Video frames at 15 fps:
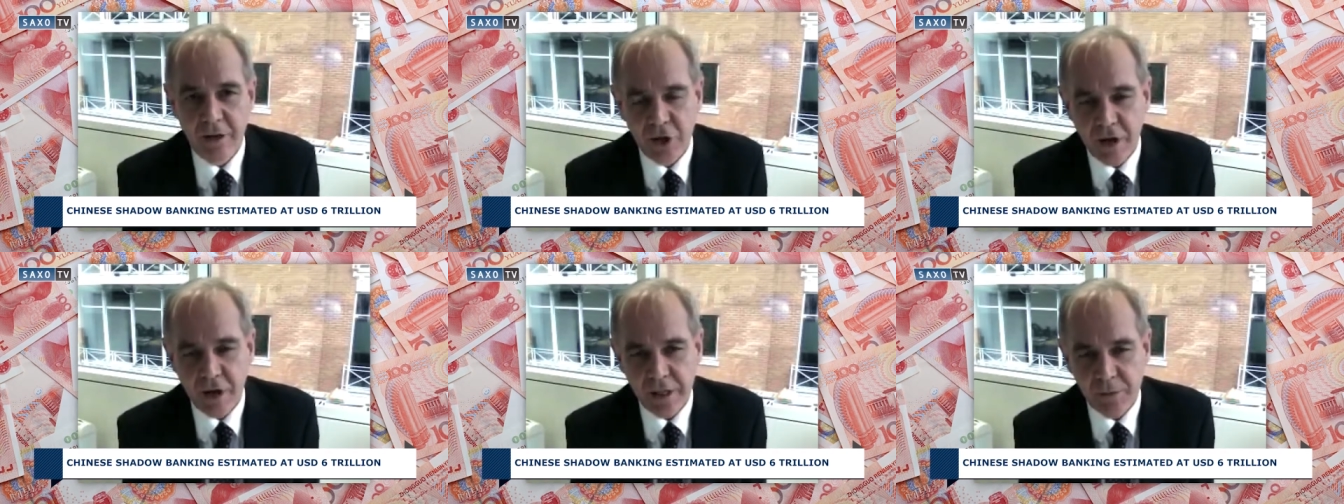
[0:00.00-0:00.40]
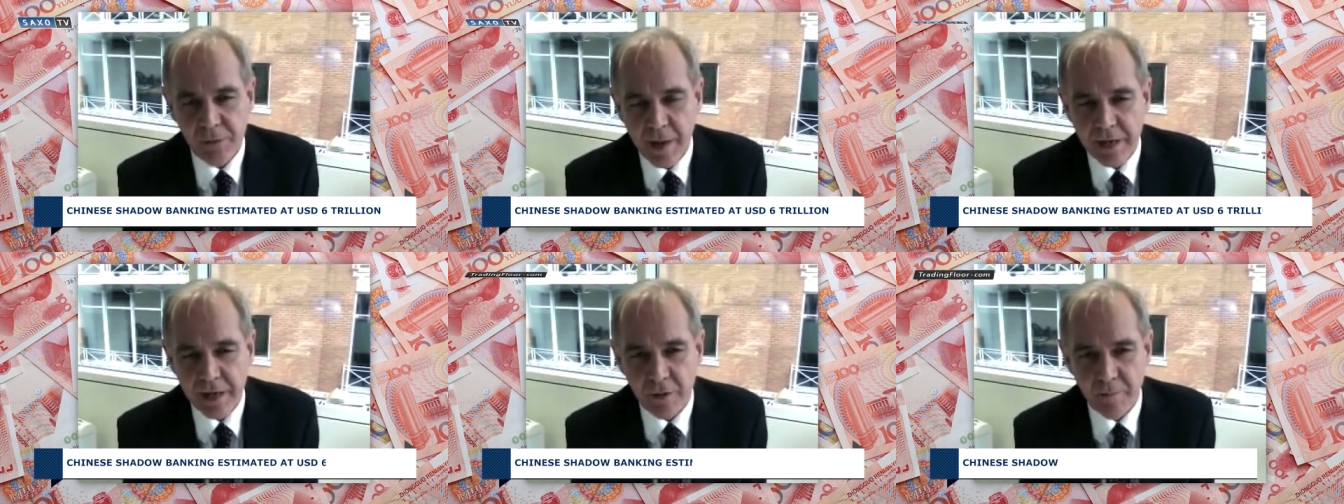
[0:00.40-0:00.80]
Chinese
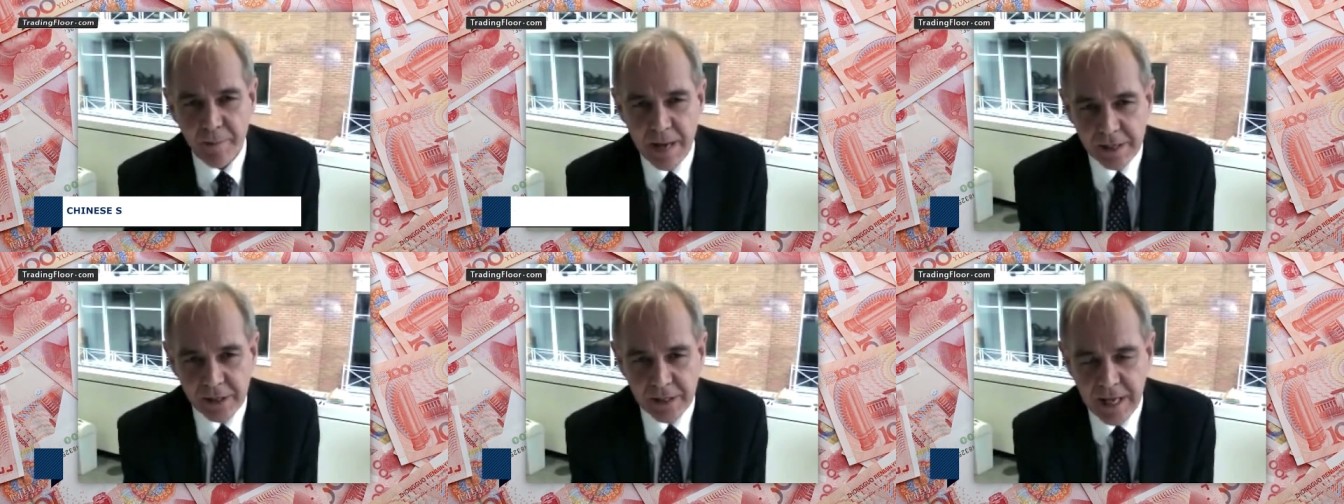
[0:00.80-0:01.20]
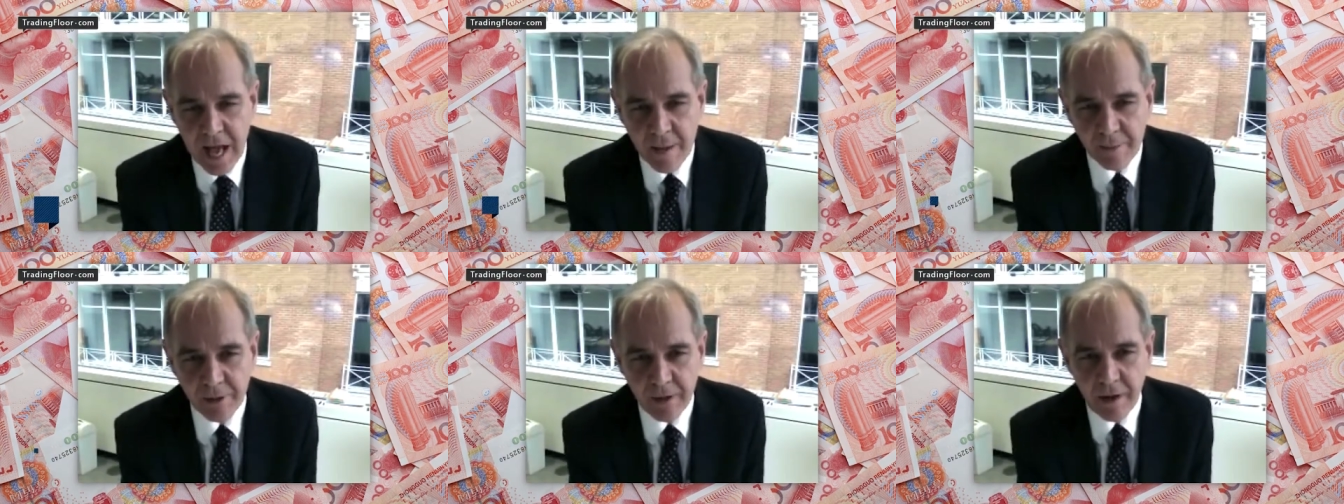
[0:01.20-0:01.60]
banks are better
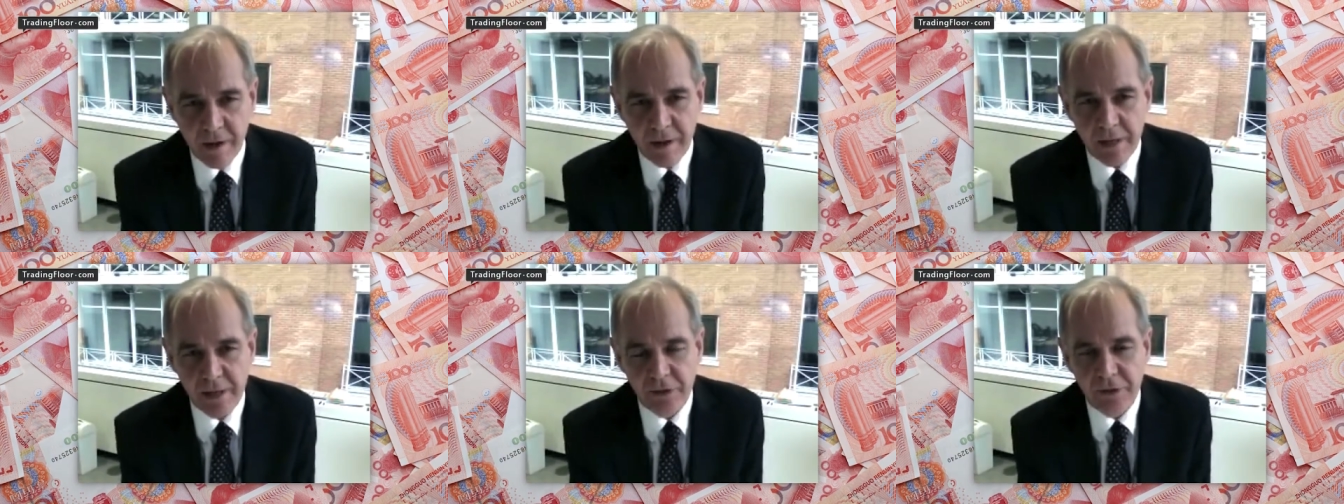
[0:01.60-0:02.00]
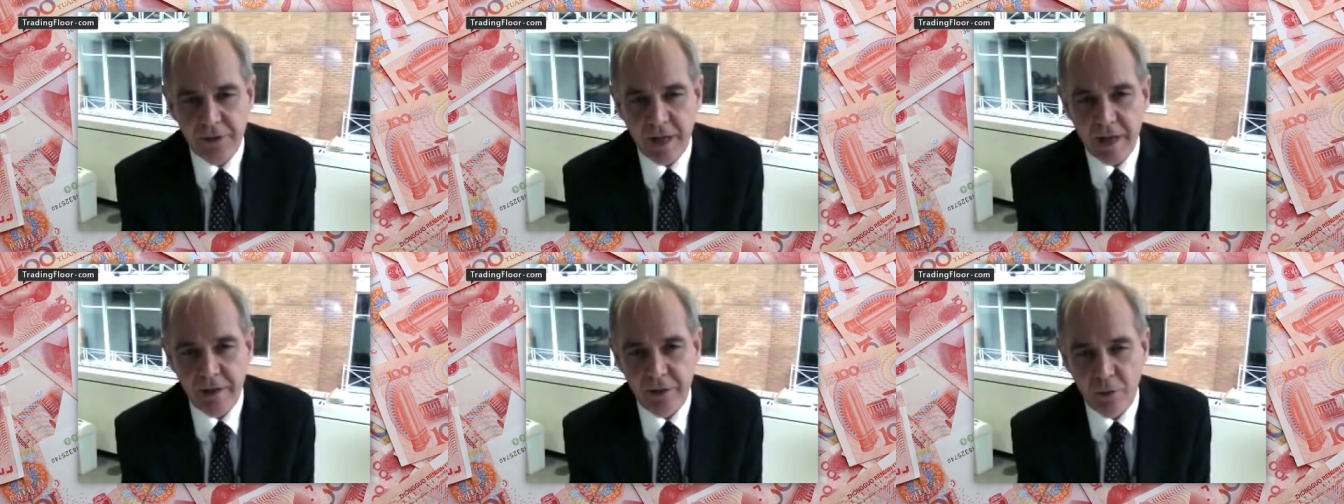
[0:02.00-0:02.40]
capitalized
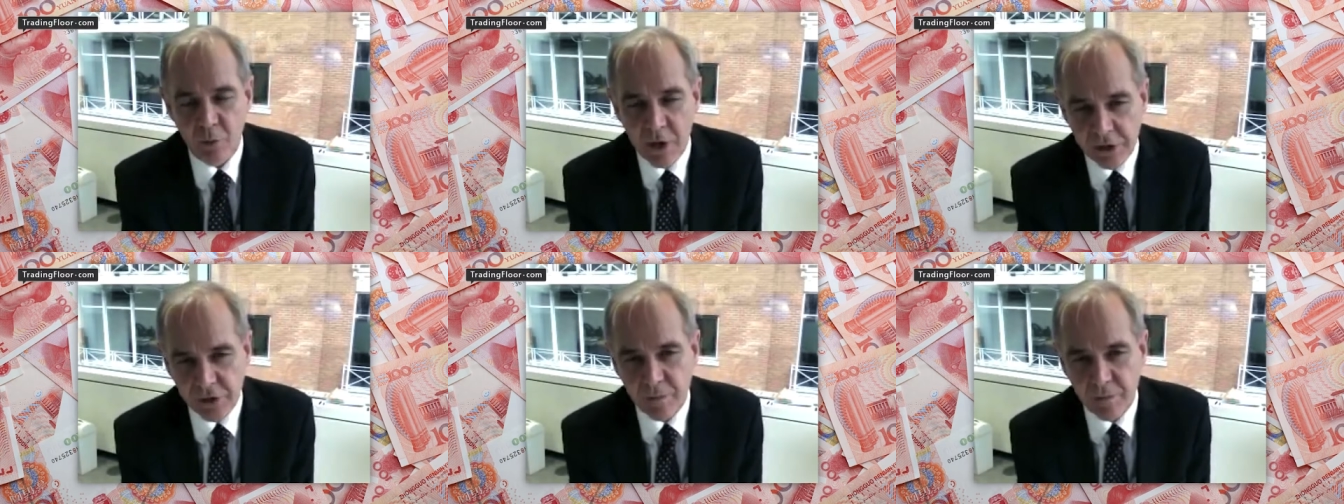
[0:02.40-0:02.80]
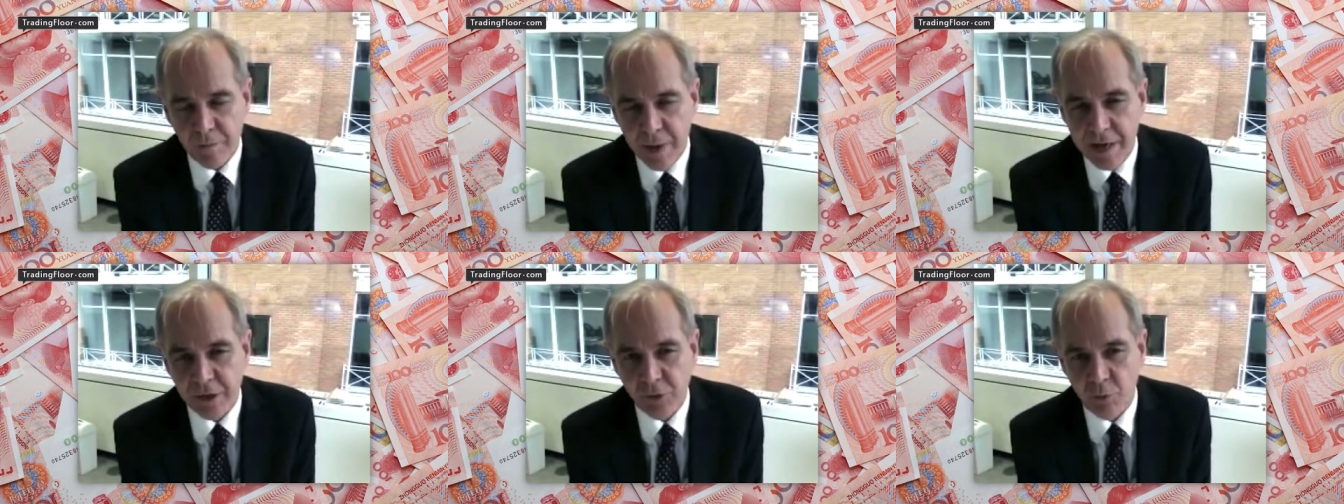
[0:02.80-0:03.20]
than the Western
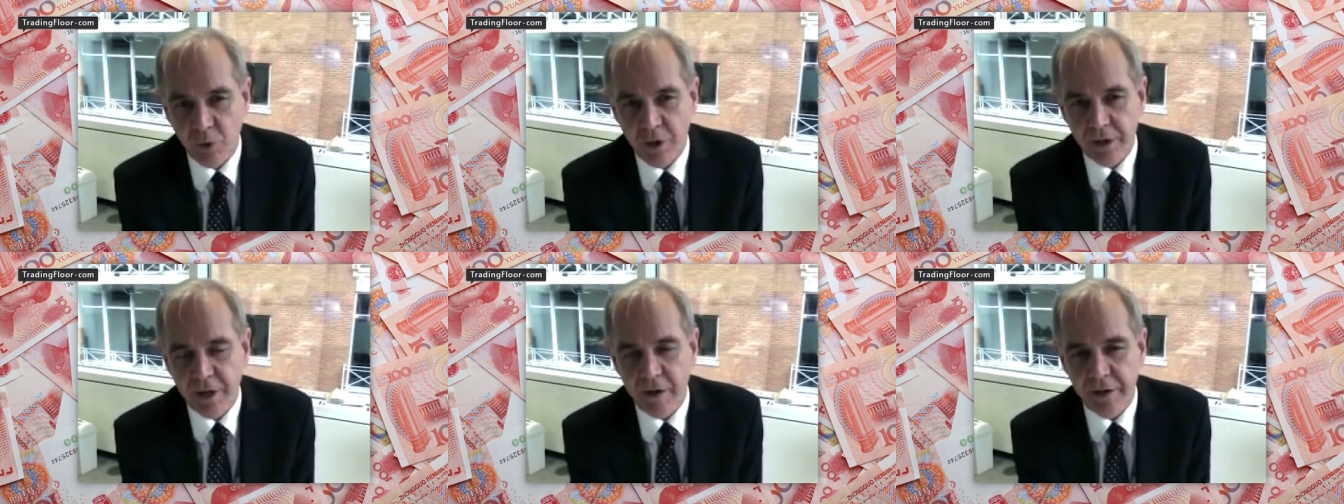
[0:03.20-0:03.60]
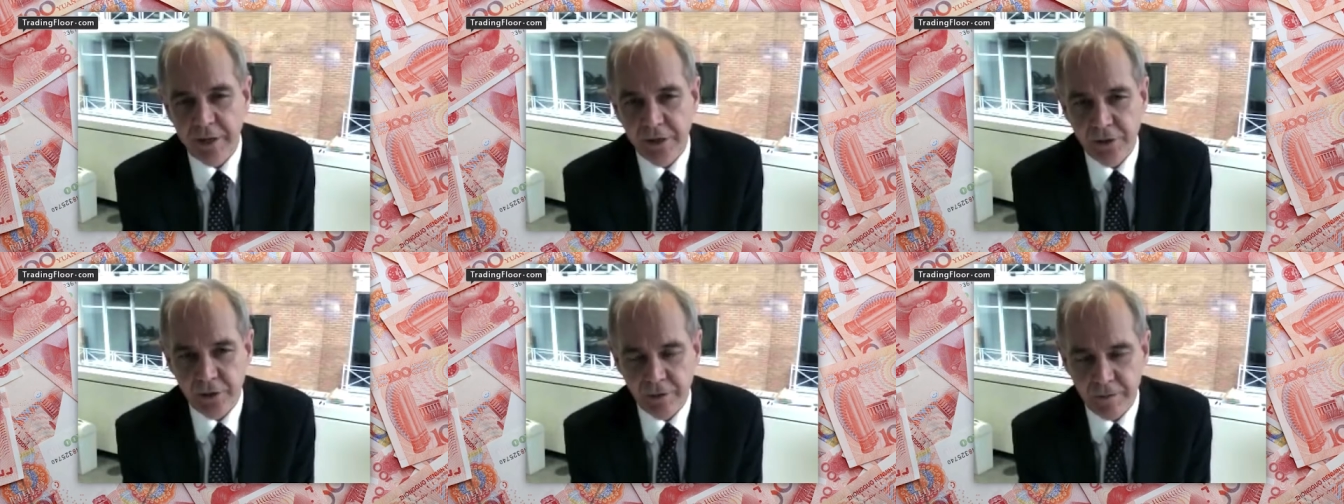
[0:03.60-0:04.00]
banks were going
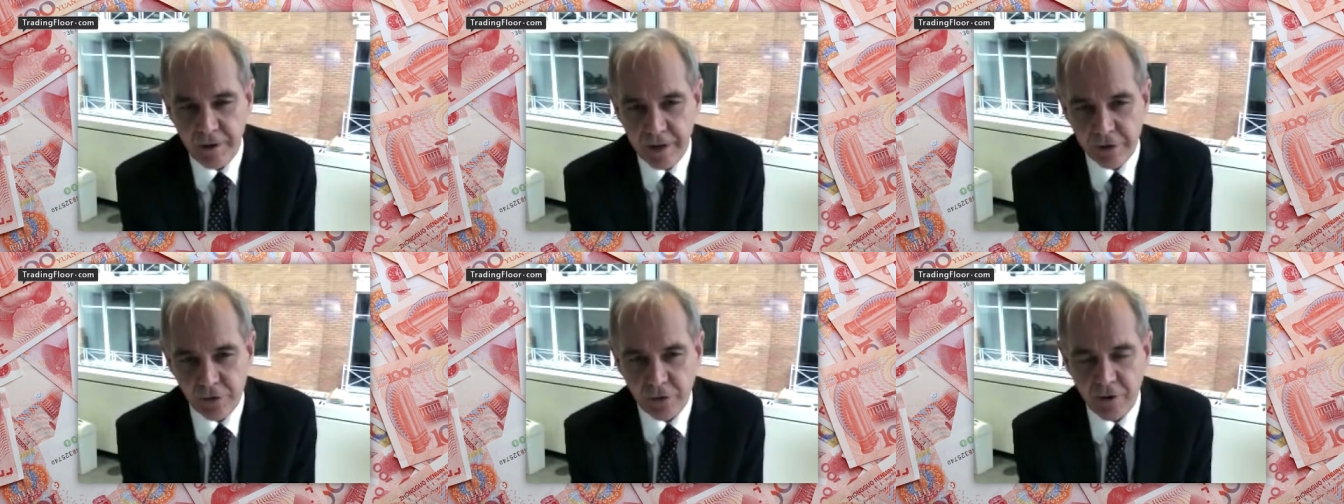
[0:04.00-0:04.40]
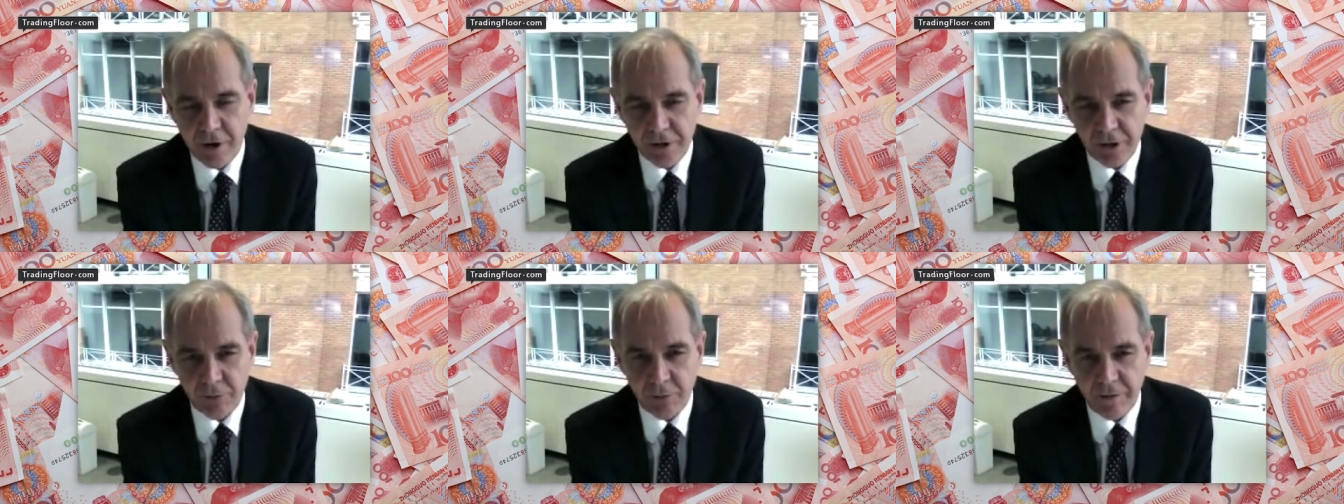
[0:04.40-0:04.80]
into the financial
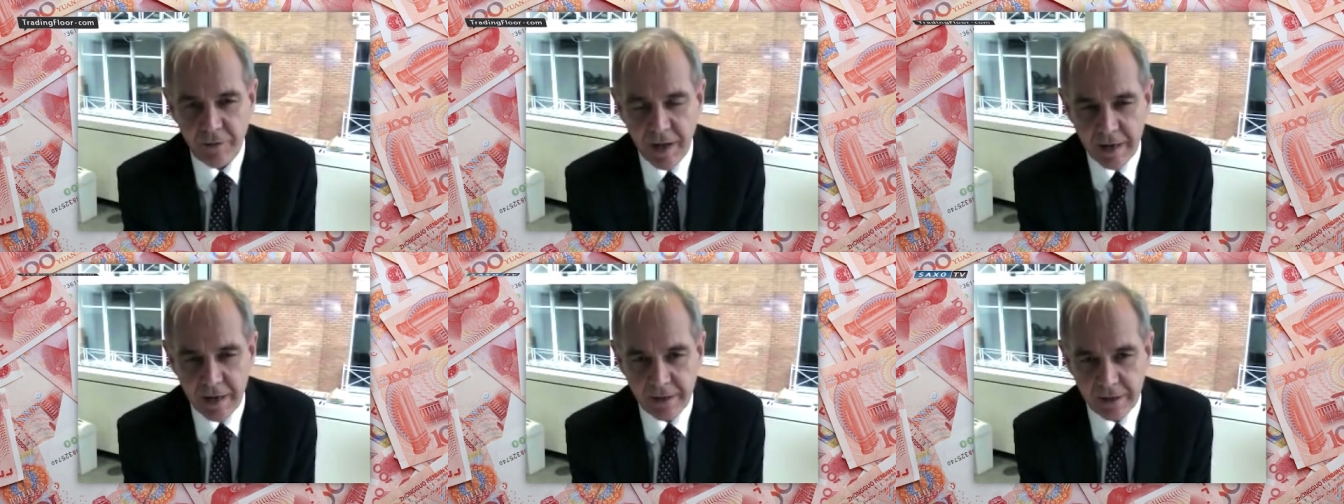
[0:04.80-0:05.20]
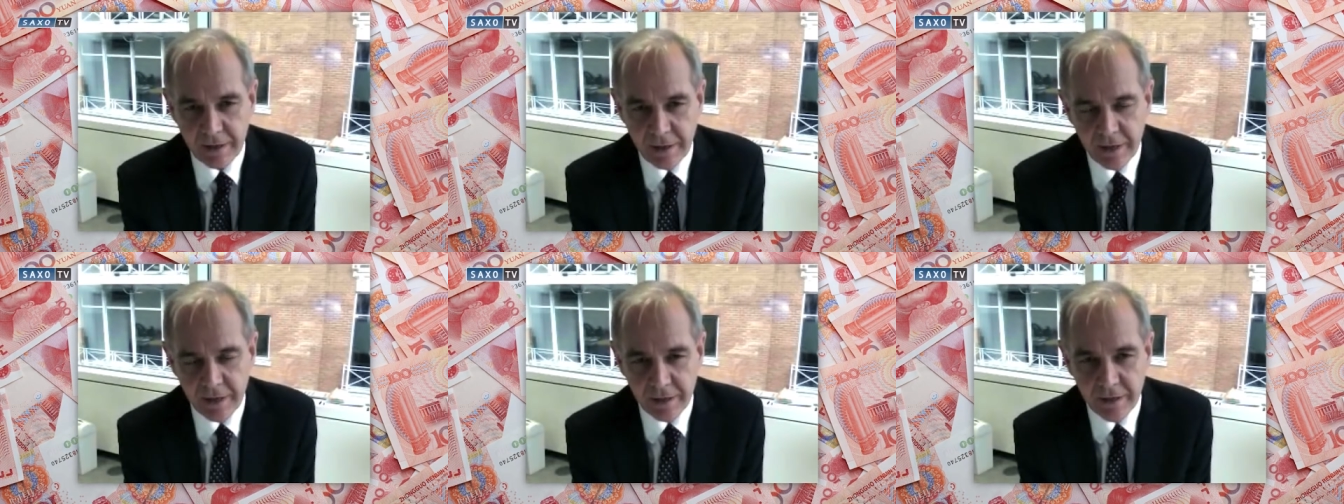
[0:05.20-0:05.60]
crisis we've had
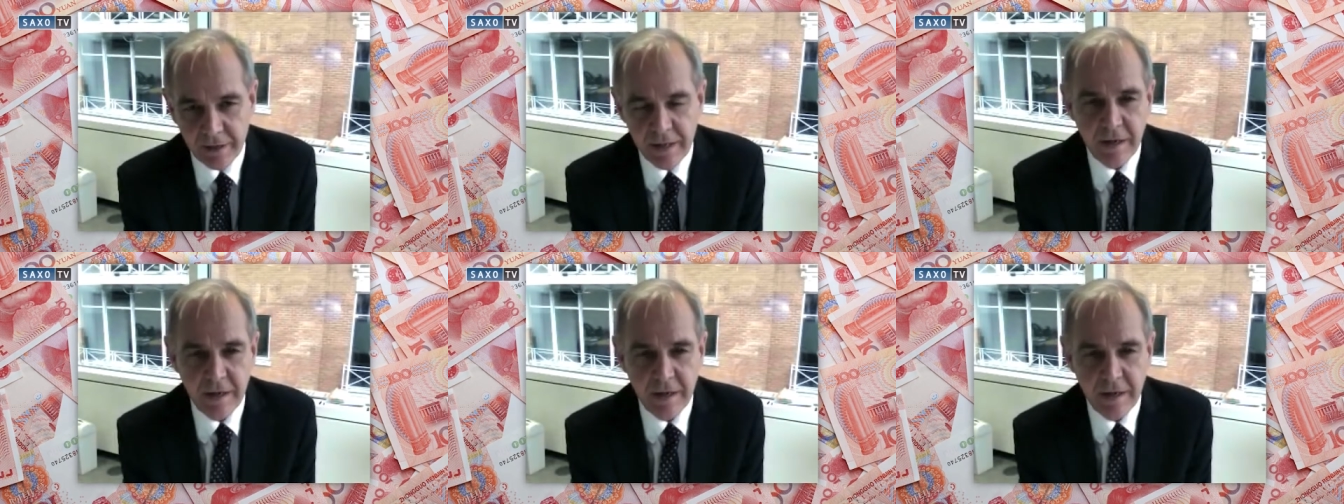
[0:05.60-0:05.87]
here,